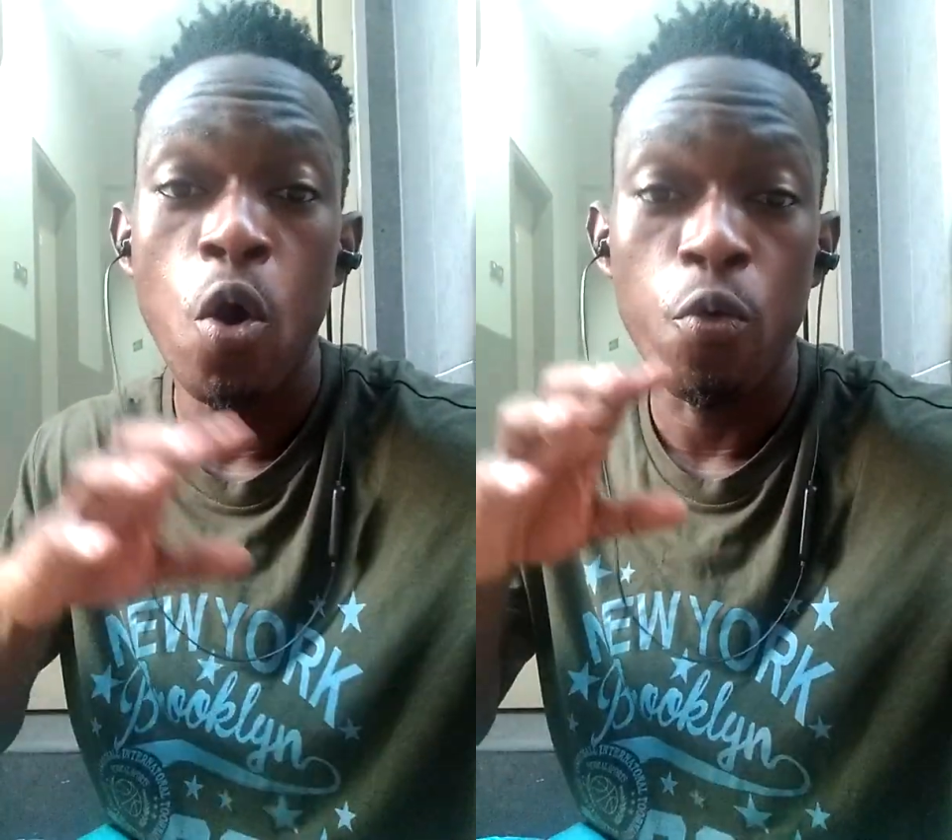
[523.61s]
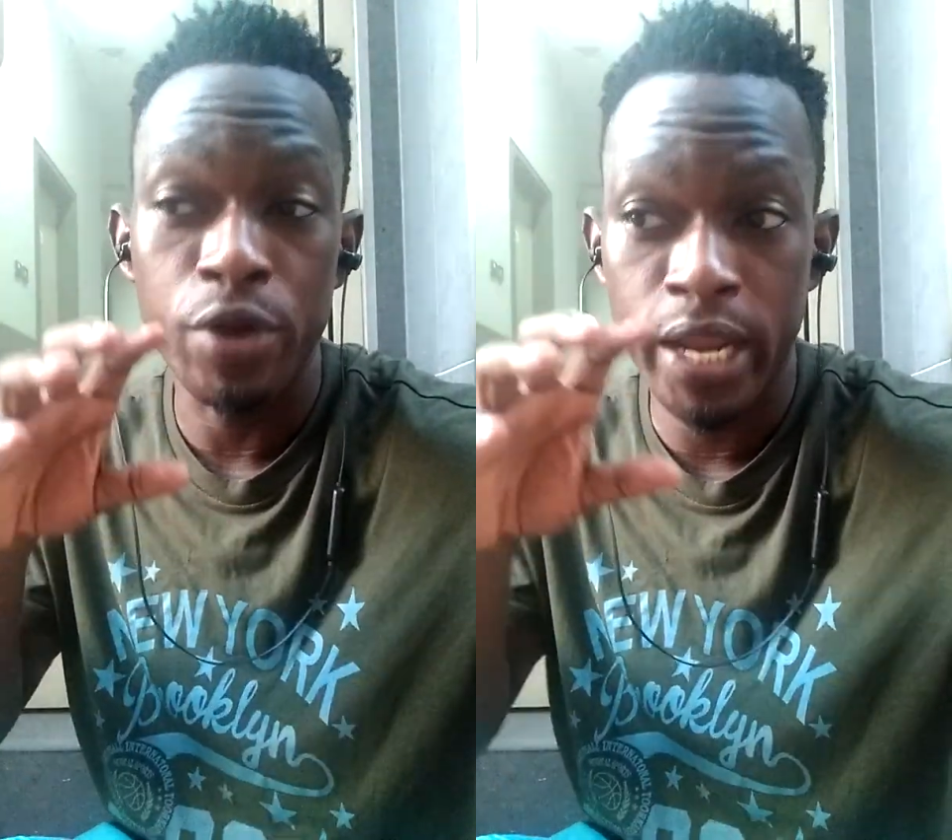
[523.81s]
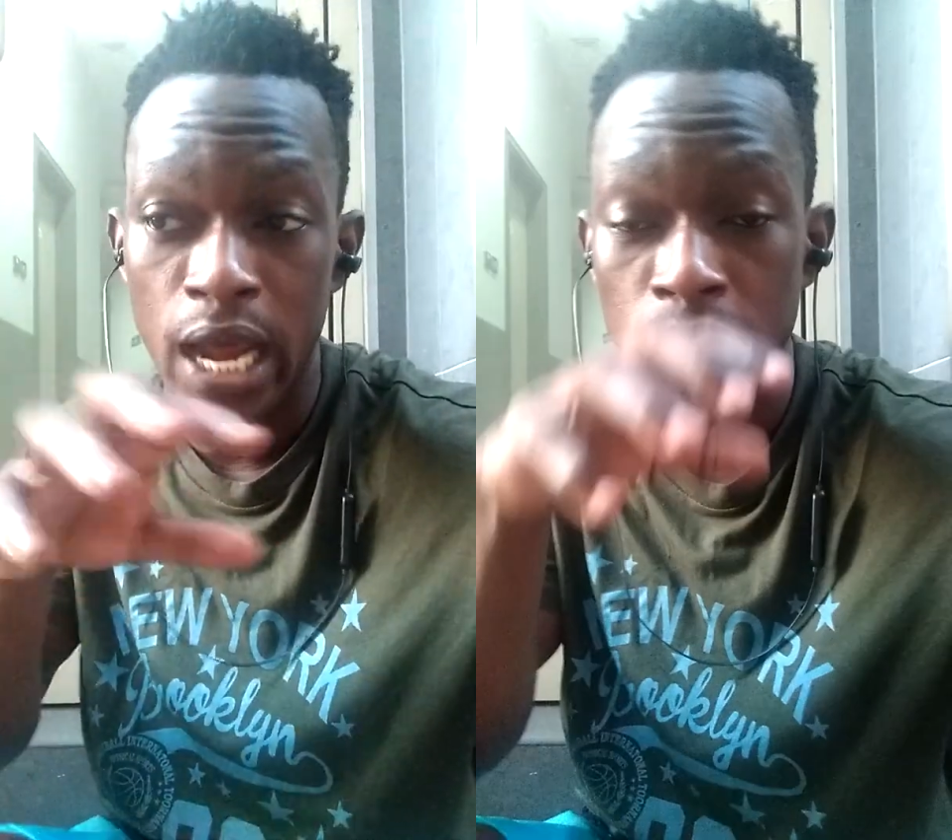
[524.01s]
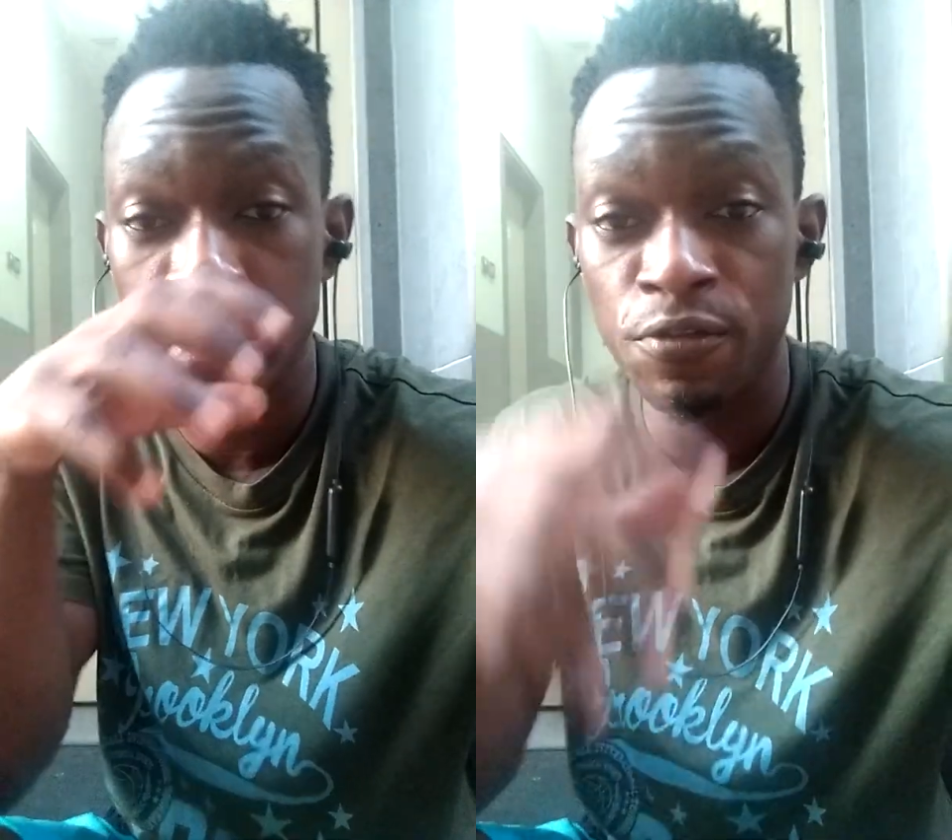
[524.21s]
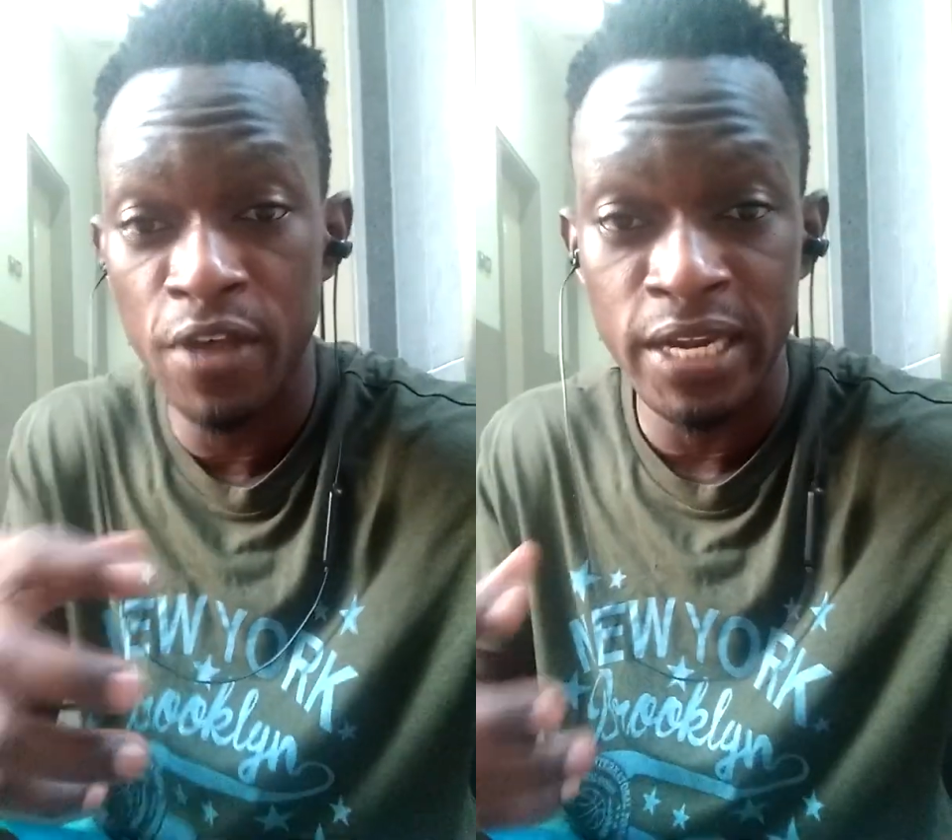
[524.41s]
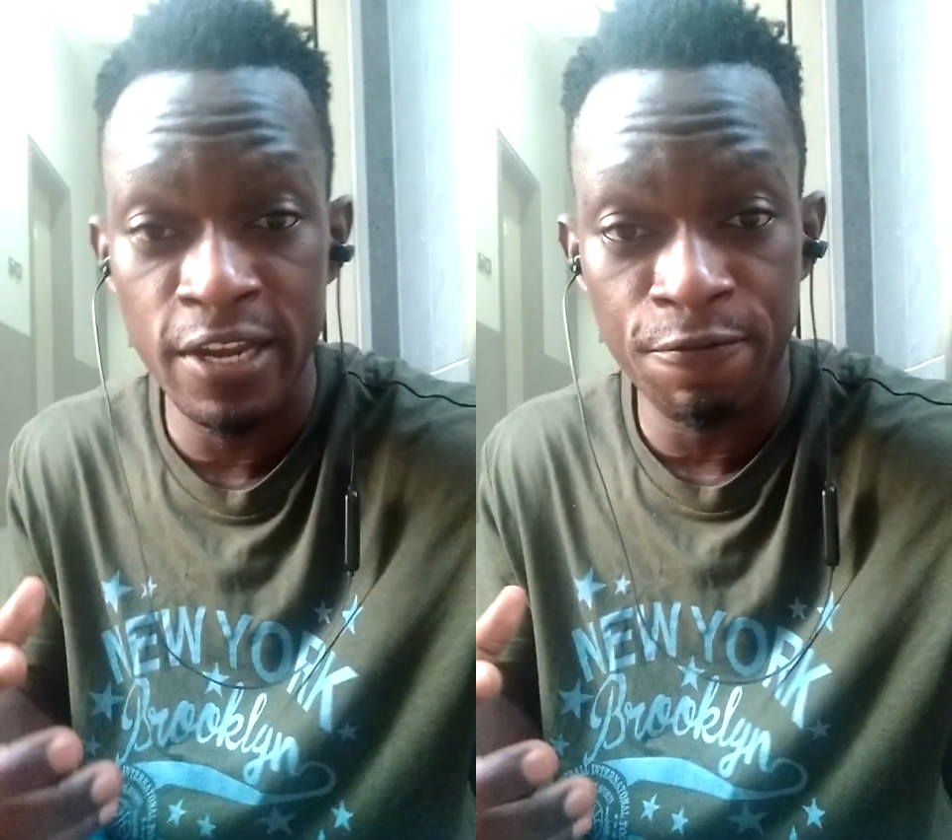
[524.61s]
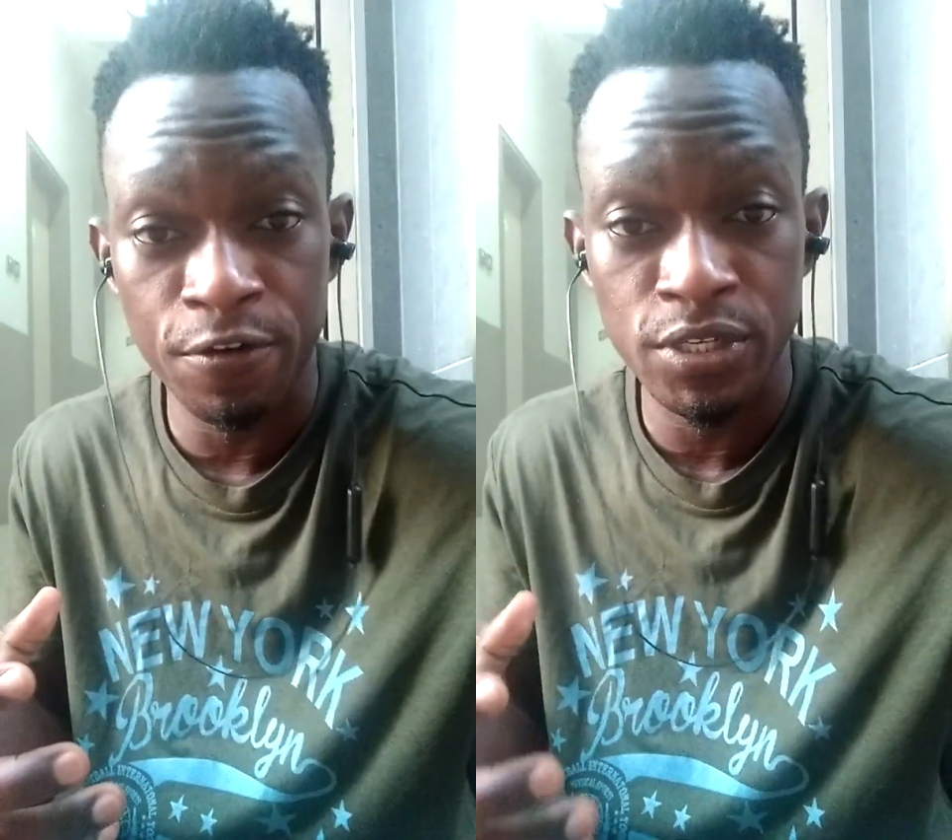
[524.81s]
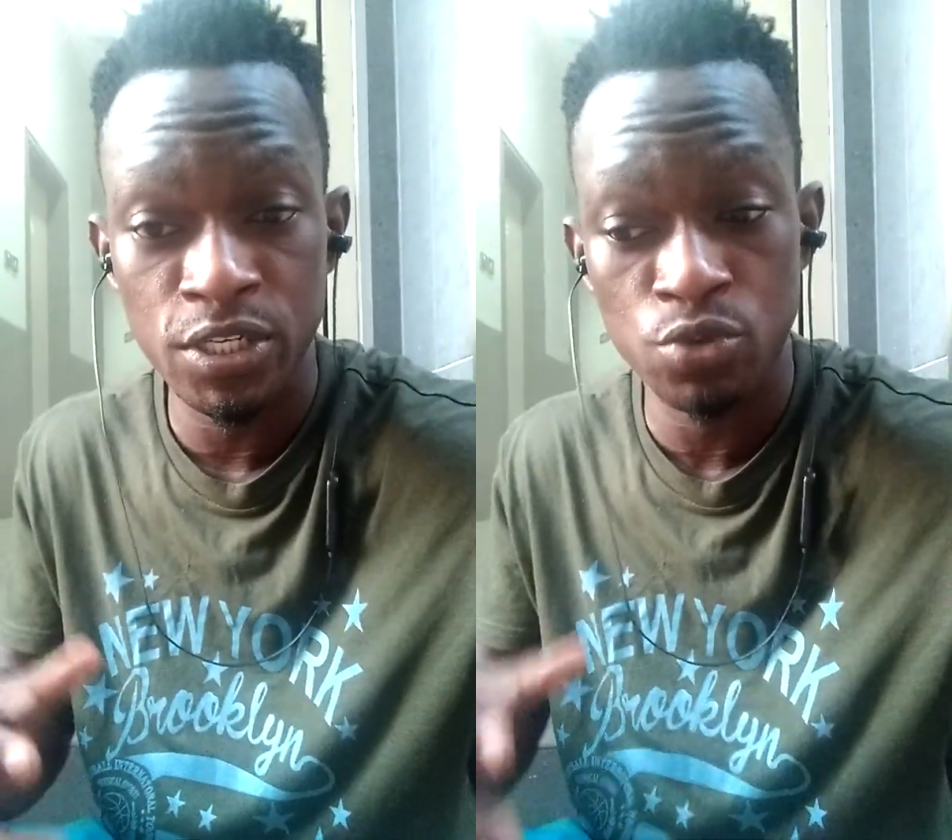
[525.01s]
regardless of their
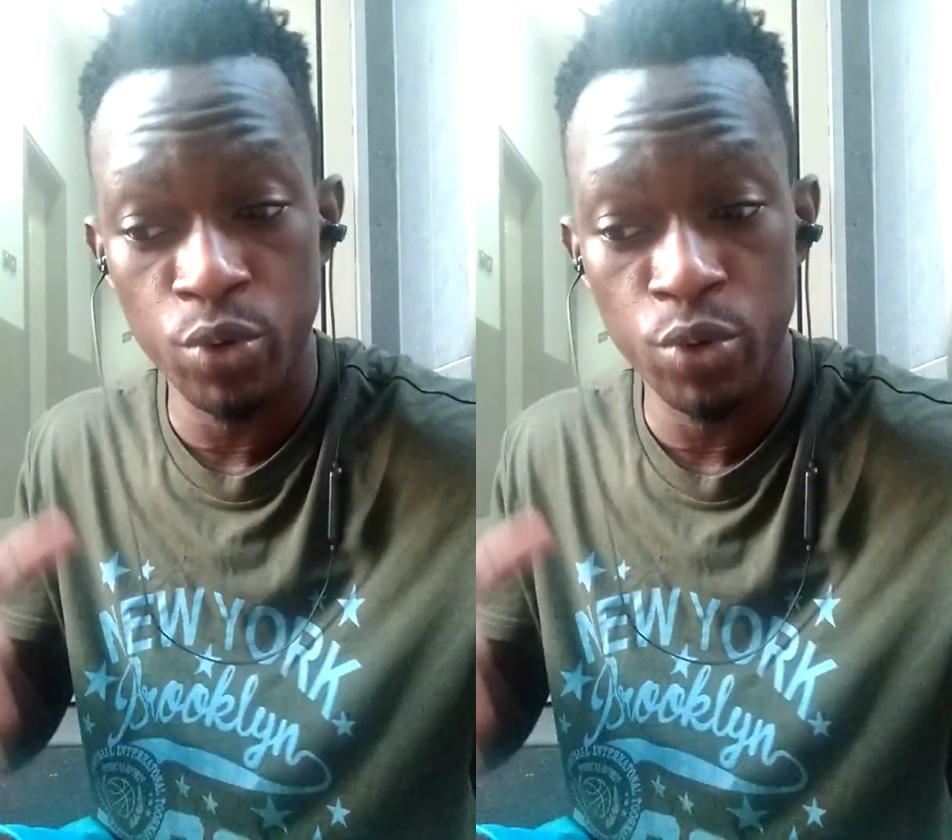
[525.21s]
differences.